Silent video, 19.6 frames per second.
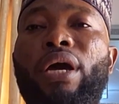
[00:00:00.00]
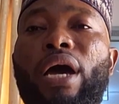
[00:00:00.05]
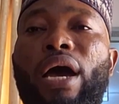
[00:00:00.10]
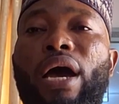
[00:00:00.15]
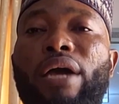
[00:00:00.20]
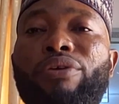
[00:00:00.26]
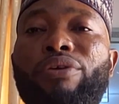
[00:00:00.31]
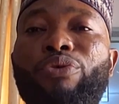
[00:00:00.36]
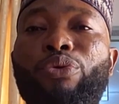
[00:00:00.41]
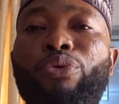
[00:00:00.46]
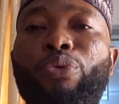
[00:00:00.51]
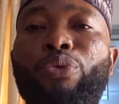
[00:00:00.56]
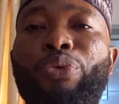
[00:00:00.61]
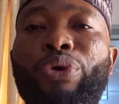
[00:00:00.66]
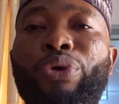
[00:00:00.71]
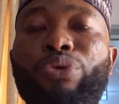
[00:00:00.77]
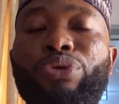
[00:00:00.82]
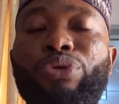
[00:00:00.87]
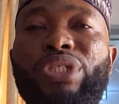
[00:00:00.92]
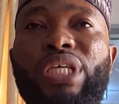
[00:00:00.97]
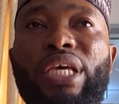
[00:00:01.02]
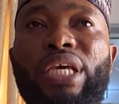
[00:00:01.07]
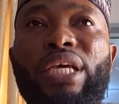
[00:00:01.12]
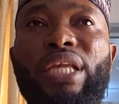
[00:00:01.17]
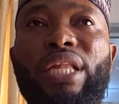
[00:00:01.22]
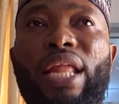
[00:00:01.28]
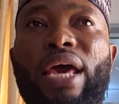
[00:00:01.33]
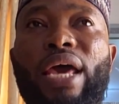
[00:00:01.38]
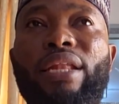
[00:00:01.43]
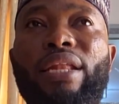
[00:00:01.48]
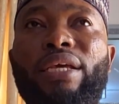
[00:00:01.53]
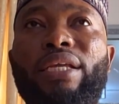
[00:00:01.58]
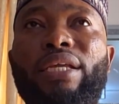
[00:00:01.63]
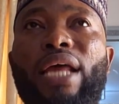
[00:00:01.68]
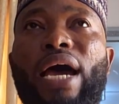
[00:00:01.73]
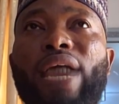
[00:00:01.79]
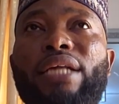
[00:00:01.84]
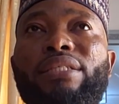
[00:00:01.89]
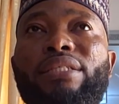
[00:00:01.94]
We could see
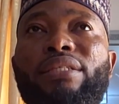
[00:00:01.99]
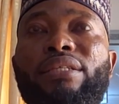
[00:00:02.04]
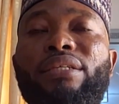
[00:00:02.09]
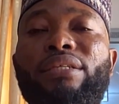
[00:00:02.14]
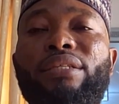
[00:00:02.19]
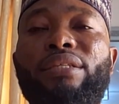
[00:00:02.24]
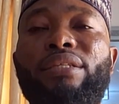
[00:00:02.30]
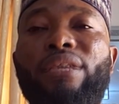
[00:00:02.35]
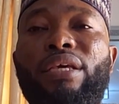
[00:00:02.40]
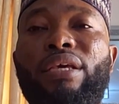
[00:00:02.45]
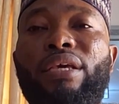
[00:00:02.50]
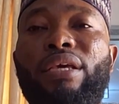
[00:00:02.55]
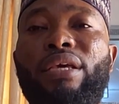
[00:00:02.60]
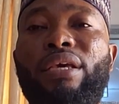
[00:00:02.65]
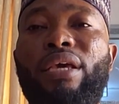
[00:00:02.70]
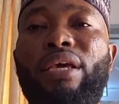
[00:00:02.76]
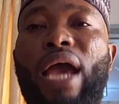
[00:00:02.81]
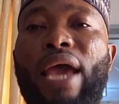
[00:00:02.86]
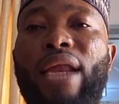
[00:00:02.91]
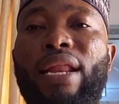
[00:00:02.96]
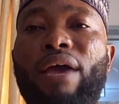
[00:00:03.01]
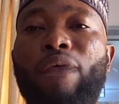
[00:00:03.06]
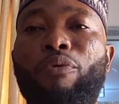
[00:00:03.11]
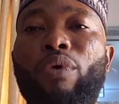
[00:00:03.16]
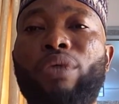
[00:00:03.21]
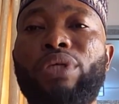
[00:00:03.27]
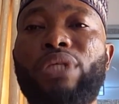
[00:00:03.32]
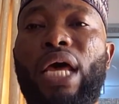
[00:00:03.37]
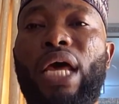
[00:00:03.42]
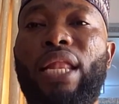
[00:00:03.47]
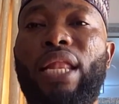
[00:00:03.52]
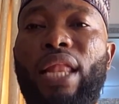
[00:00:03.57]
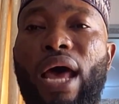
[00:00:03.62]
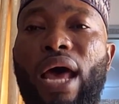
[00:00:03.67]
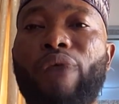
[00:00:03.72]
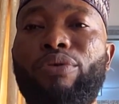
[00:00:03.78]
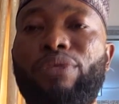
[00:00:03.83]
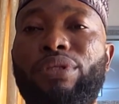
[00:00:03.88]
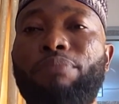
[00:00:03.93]
clearly that the INEC was
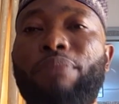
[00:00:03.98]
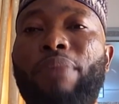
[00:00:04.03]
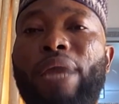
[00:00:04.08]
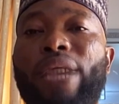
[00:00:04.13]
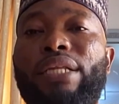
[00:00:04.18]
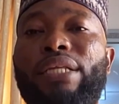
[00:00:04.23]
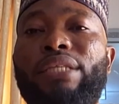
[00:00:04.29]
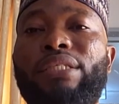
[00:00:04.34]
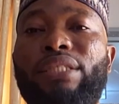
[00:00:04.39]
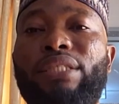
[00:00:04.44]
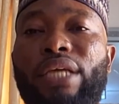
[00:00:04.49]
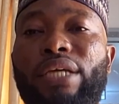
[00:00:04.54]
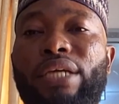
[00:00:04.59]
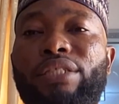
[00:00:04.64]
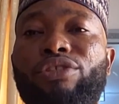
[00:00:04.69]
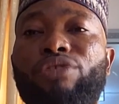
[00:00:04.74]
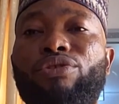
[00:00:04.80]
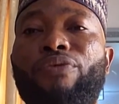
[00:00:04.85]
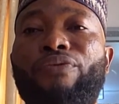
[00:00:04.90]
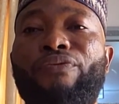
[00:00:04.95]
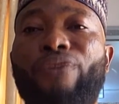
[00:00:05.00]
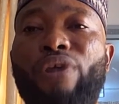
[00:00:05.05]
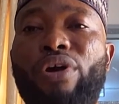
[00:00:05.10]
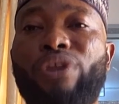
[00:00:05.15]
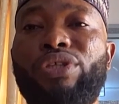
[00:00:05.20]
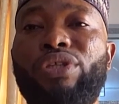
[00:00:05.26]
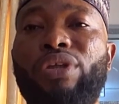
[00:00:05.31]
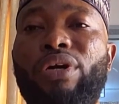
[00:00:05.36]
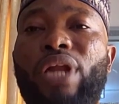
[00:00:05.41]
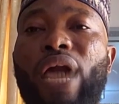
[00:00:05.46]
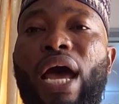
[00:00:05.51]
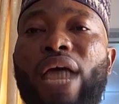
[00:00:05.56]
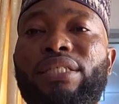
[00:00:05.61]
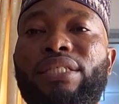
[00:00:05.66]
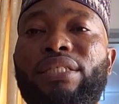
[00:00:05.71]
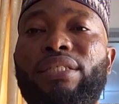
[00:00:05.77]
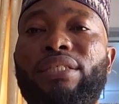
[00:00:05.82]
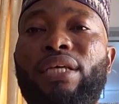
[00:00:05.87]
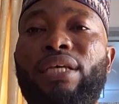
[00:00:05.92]
allowed by the state to function
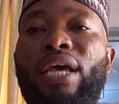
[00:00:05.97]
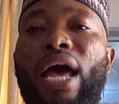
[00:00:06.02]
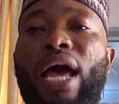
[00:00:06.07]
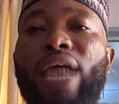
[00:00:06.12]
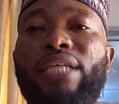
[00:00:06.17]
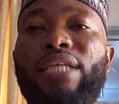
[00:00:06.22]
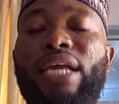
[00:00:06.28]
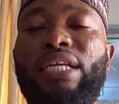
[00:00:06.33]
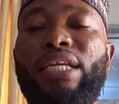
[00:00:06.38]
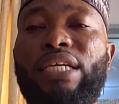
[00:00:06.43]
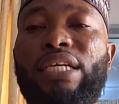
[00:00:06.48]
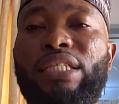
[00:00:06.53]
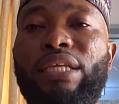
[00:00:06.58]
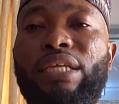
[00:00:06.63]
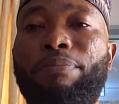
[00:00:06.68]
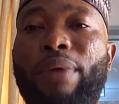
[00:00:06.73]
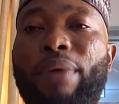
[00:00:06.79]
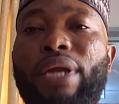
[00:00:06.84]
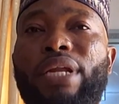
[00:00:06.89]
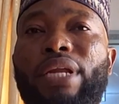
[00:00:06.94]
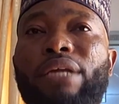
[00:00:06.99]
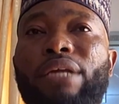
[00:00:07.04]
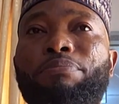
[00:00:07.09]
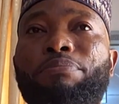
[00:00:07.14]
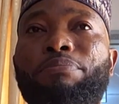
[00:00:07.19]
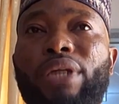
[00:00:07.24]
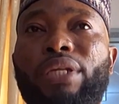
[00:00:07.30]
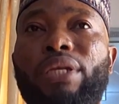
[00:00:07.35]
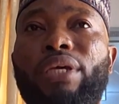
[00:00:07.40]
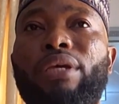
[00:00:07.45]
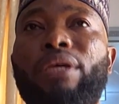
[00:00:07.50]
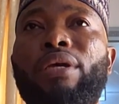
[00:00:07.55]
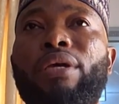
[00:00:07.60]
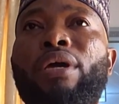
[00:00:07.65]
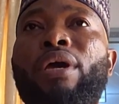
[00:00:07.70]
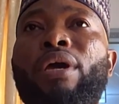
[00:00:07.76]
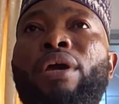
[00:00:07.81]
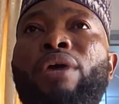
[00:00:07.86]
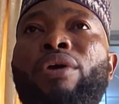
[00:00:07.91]
as an independent
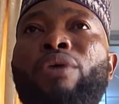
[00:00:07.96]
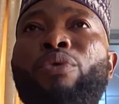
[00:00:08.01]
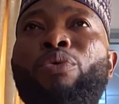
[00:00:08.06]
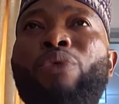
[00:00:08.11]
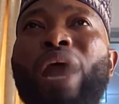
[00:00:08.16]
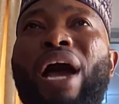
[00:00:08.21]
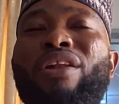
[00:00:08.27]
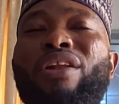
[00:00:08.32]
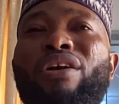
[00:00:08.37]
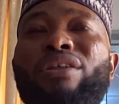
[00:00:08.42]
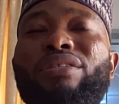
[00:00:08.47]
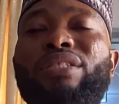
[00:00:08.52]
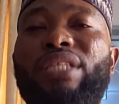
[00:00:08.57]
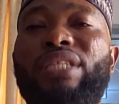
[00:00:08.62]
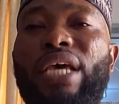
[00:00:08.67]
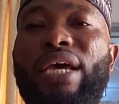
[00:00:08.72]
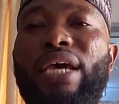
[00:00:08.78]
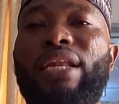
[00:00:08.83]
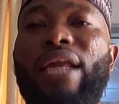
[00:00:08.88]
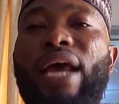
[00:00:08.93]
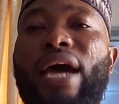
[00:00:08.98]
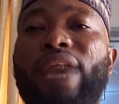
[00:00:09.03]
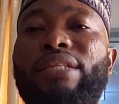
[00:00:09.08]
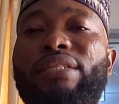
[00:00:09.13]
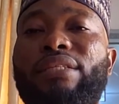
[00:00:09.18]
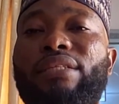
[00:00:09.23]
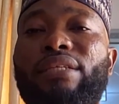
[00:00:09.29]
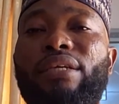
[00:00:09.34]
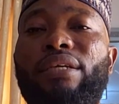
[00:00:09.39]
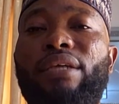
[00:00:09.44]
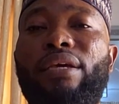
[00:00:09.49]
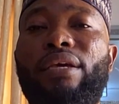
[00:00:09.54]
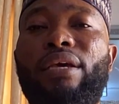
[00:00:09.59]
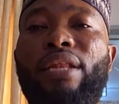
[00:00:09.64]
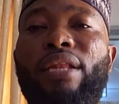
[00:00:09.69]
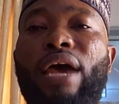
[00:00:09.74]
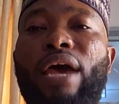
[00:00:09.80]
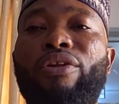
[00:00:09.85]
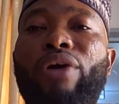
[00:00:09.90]
body. We cannot say that
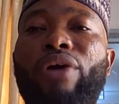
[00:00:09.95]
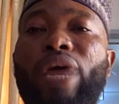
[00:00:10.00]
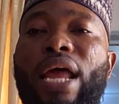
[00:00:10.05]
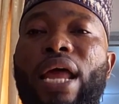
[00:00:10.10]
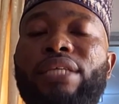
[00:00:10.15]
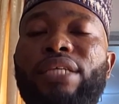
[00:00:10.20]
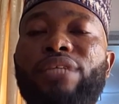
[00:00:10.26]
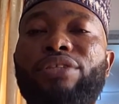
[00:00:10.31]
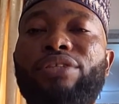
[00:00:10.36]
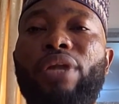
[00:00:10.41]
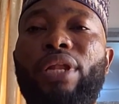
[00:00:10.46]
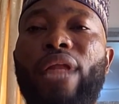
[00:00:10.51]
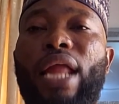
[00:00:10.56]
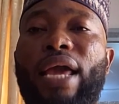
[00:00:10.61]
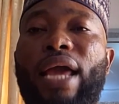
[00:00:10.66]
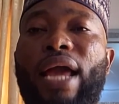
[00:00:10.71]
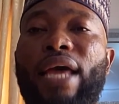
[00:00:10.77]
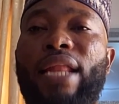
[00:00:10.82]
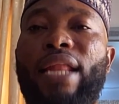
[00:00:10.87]
in an organization like